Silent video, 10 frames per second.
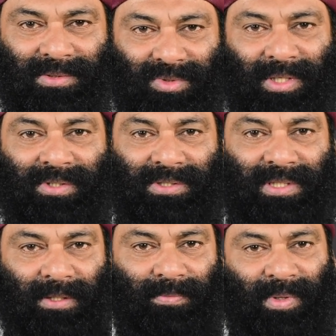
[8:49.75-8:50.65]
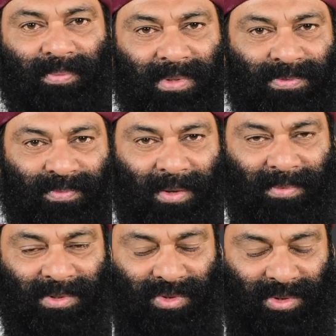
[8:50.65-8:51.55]
to understand the people's
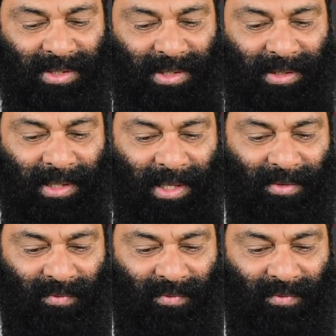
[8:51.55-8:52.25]
problems so that they,